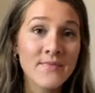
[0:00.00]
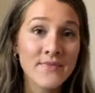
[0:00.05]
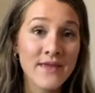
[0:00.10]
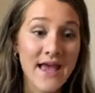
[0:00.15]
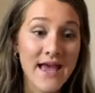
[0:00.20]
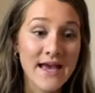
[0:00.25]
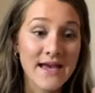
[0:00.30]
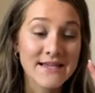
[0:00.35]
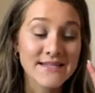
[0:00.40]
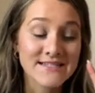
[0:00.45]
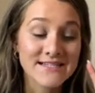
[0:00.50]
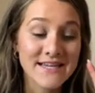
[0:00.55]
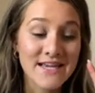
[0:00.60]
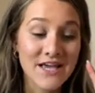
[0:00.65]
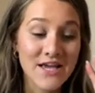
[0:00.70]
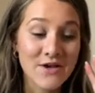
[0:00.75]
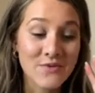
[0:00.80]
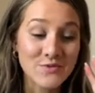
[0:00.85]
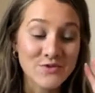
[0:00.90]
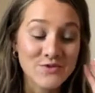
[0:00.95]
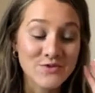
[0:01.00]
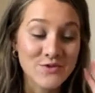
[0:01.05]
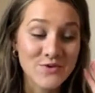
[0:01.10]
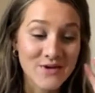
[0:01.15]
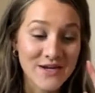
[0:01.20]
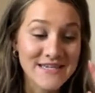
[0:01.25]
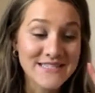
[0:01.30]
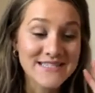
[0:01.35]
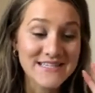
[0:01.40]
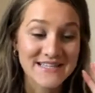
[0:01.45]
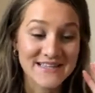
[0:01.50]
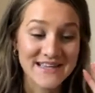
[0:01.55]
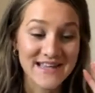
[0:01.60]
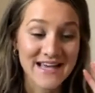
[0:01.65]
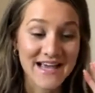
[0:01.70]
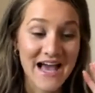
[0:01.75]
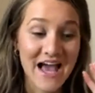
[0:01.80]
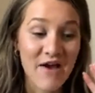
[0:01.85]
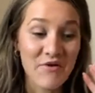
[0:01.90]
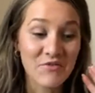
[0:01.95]
And it was crazy.
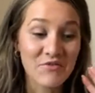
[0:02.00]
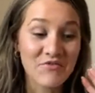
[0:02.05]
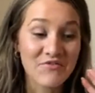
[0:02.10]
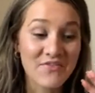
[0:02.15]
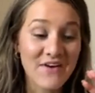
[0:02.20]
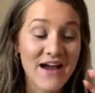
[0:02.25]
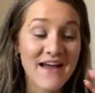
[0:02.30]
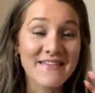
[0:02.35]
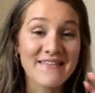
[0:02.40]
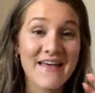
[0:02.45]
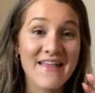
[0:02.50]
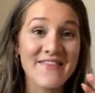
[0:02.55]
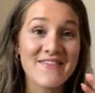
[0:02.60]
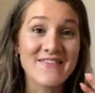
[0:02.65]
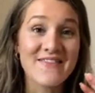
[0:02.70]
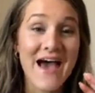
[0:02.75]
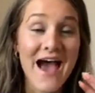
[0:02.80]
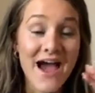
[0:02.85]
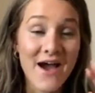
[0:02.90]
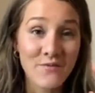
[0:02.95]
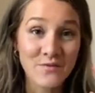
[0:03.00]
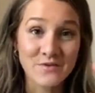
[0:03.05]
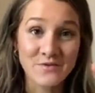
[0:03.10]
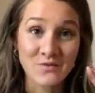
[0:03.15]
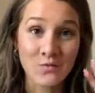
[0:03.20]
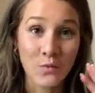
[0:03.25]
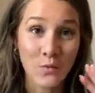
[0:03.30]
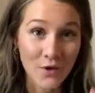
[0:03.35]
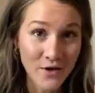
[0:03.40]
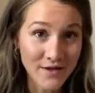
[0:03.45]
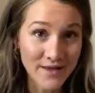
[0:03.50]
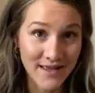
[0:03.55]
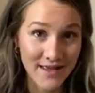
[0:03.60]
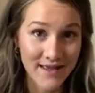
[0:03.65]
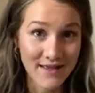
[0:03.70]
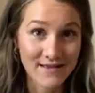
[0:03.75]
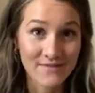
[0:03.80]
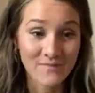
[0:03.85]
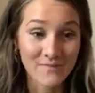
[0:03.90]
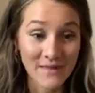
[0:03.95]
Like I would find that that was
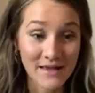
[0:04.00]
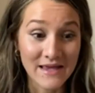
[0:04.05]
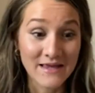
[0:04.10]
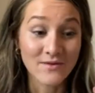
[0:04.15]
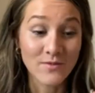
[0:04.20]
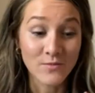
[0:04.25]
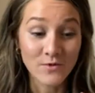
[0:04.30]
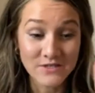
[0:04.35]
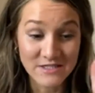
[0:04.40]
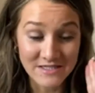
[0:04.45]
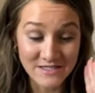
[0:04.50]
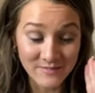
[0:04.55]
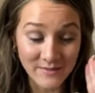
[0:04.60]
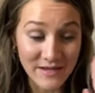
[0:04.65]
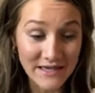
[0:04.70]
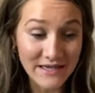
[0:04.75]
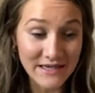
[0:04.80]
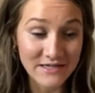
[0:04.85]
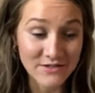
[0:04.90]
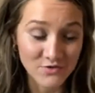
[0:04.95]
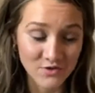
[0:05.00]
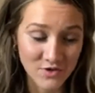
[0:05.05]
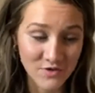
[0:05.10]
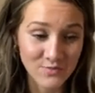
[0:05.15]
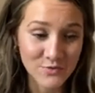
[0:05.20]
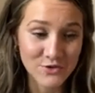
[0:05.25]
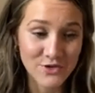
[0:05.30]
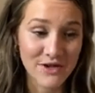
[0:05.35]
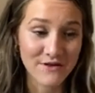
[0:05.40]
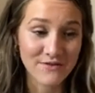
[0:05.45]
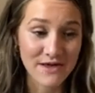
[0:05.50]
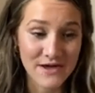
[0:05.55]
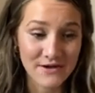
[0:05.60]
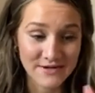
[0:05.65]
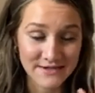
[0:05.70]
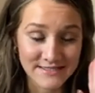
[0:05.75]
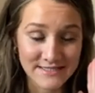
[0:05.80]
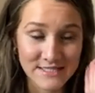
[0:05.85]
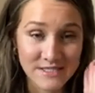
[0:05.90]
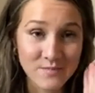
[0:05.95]
working. Me was speaking scripture out loud
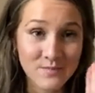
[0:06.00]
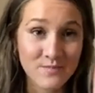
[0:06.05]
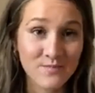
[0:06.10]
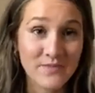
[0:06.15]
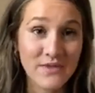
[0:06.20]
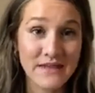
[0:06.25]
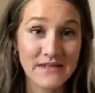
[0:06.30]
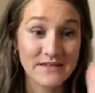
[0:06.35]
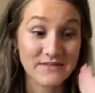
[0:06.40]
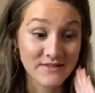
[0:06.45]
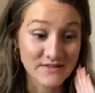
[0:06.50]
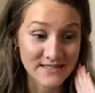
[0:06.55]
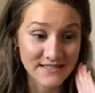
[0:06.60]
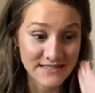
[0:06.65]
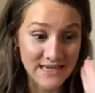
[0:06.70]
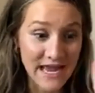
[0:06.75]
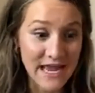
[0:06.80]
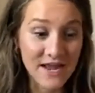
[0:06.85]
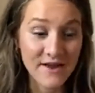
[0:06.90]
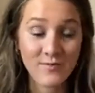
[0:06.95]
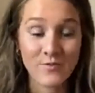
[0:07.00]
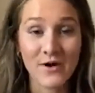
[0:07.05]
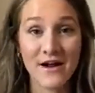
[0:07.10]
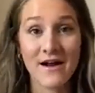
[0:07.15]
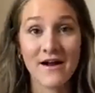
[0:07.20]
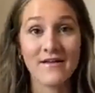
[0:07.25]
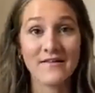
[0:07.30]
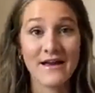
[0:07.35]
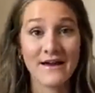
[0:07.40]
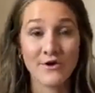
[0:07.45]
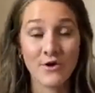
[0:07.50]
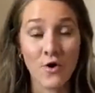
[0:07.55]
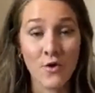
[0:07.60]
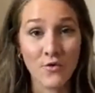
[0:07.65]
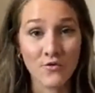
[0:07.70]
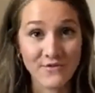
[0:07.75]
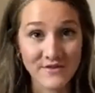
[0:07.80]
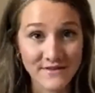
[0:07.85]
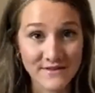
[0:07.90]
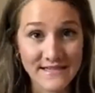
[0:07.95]
and saying a prayer out loud
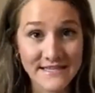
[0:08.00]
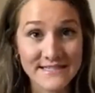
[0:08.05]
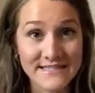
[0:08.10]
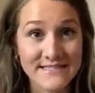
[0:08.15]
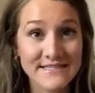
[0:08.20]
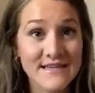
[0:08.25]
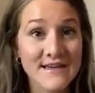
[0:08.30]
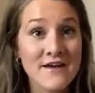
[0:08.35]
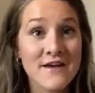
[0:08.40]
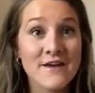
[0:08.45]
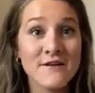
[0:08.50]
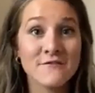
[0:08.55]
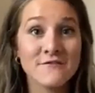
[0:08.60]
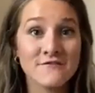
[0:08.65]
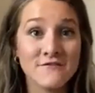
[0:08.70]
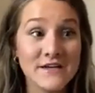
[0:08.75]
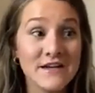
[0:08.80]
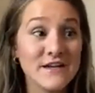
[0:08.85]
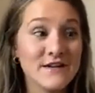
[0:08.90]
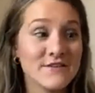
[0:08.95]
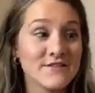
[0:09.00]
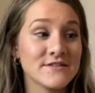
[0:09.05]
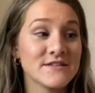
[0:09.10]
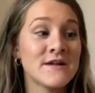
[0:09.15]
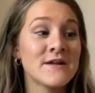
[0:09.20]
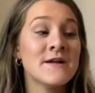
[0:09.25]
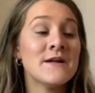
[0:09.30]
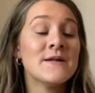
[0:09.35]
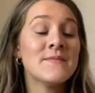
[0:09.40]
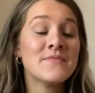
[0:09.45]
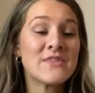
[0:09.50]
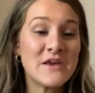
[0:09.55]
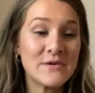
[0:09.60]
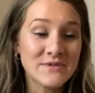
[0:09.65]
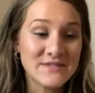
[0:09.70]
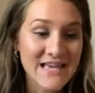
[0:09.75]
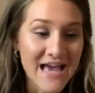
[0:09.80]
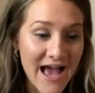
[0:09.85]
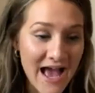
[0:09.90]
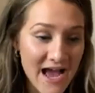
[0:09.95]
over these fears. It
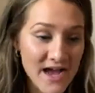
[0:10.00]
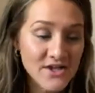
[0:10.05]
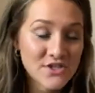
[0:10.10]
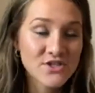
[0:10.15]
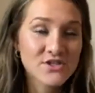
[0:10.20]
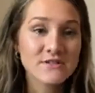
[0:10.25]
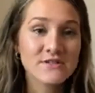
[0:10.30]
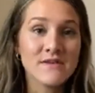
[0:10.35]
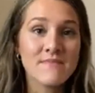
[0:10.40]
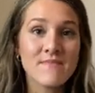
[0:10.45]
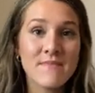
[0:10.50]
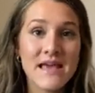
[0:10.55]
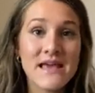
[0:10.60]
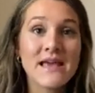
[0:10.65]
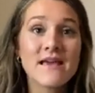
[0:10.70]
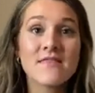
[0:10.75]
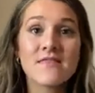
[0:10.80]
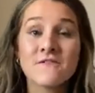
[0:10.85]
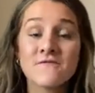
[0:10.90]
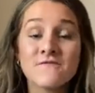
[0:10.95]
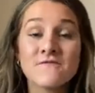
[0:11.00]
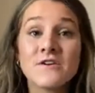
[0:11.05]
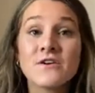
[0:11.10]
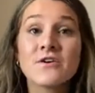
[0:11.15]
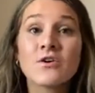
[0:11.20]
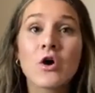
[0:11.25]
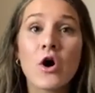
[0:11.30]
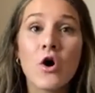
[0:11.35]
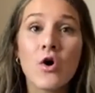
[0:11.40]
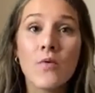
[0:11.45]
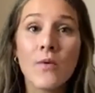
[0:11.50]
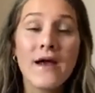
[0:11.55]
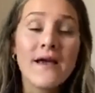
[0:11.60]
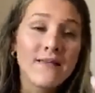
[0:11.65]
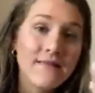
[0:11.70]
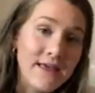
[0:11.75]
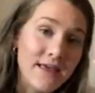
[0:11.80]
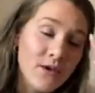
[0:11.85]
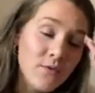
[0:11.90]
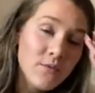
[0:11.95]
was actually making the fear go away.
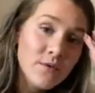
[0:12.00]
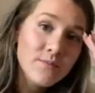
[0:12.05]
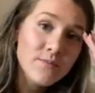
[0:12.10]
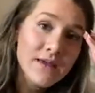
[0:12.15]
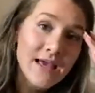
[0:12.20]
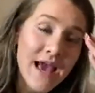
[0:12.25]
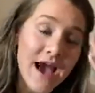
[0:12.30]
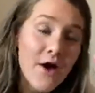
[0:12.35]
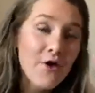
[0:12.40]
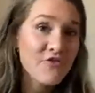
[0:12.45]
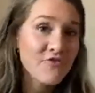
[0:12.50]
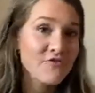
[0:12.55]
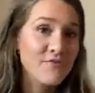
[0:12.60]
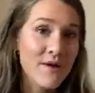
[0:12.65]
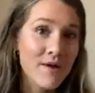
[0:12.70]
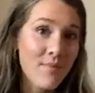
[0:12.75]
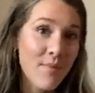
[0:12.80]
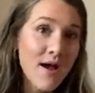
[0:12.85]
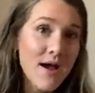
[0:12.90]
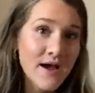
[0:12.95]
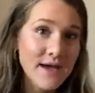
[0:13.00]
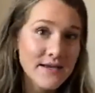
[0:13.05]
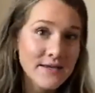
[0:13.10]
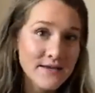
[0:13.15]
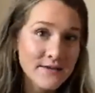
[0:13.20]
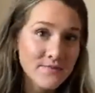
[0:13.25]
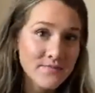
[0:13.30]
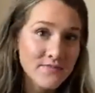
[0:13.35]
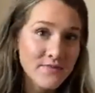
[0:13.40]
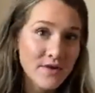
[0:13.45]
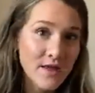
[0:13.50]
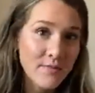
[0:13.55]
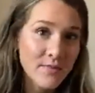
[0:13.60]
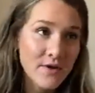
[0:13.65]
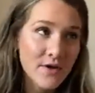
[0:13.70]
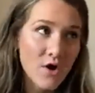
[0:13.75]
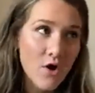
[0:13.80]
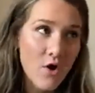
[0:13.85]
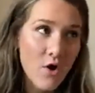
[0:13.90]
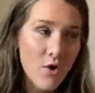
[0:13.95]
Like it would be out of my mind. I'm
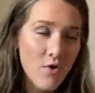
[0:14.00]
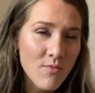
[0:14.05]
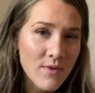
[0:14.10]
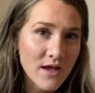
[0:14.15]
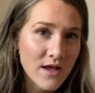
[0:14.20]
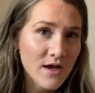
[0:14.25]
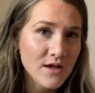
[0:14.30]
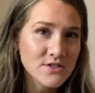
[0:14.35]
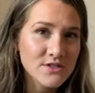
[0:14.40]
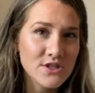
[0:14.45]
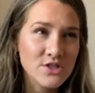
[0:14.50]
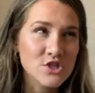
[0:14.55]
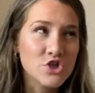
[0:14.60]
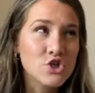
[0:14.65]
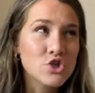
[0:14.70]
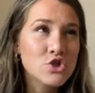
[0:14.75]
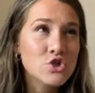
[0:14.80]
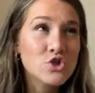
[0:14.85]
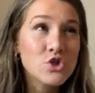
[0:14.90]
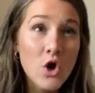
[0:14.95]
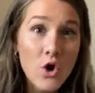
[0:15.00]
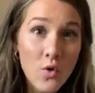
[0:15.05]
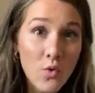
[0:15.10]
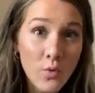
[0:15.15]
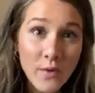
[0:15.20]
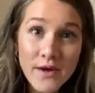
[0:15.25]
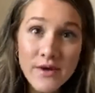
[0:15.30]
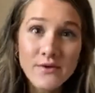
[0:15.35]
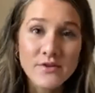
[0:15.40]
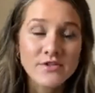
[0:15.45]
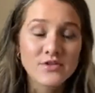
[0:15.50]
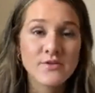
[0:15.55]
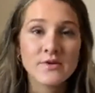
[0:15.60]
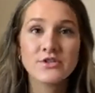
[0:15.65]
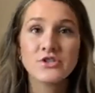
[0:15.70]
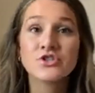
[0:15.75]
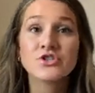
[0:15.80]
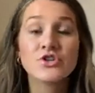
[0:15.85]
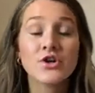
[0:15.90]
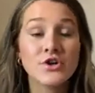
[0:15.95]
like, oh my gosh, that's so weird. So I
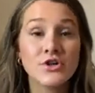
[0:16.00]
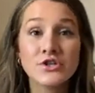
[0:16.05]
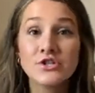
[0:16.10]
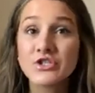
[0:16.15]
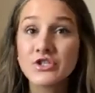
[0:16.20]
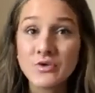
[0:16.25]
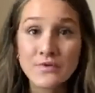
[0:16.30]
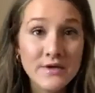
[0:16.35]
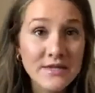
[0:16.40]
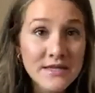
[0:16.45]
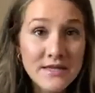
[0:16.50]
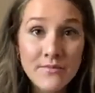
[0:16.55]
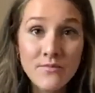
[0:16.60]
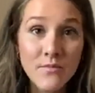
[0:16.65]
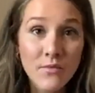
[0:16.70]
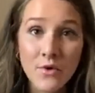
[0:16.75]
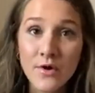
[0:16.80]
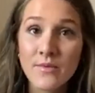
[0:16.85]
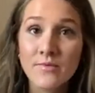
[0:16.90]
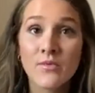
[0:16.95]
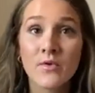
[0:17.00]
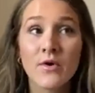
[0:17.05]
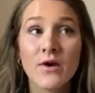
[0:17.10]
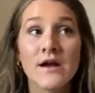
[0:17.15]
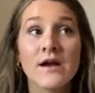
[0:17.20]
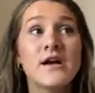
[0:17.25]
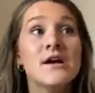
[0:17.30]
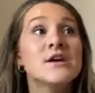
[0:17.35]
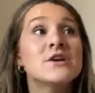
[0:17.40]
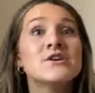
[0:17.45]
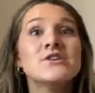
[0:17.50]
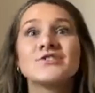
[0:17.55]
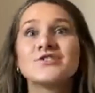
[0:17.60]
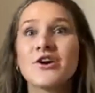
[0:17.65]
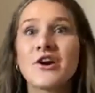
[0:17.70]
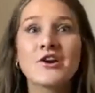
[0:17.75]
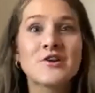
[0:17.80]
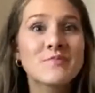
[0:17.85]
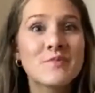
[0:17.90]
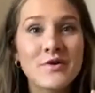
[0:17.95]
just started doing them more and more,
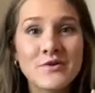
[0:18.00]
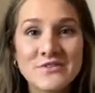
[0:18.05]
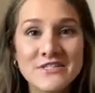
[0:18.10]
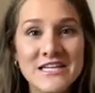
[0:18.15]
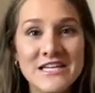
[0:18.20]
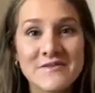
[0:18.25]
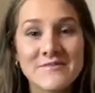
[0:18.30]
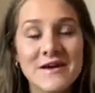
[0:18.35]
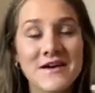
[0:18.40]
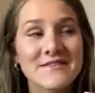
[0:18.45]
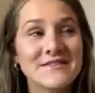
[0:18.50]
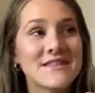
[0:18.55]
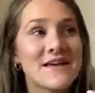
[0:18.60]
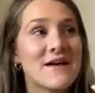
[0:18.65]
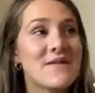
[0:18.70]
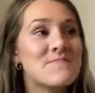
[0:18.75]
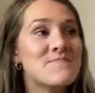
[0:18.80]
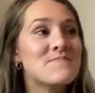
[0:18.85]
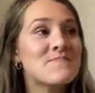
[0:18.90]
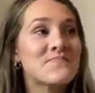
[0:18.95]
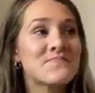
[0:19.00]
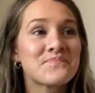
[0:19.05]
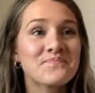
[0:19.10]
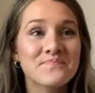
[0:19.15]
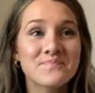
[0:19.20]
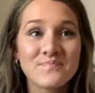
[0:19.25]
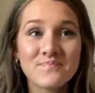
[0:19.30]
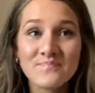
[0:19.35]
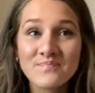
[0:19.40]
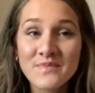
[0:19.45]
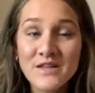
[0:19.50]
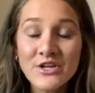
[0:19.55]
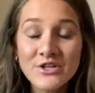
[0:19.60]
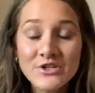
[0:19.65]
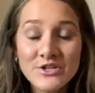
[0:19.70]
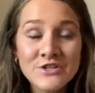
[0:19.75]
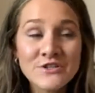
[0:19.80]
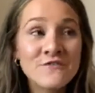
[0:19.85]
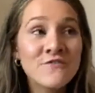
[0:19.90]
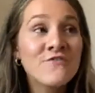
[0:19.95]
started posting about them,
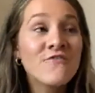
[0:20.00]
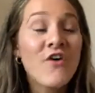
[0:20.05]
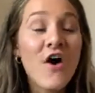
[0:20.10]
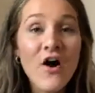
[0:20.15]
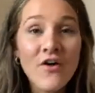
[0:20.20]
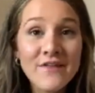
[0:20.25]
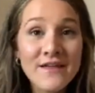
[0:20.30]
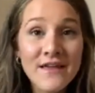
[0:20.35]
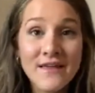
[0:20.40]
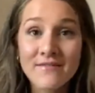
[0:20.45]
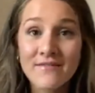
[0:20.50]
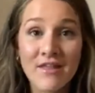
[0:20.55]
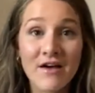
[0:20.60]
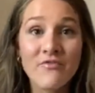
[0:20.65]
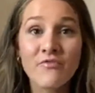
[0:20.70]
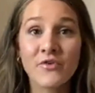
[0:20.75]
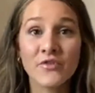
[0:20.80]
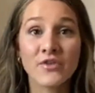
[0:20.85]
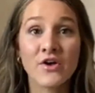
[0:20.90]
just falling in love with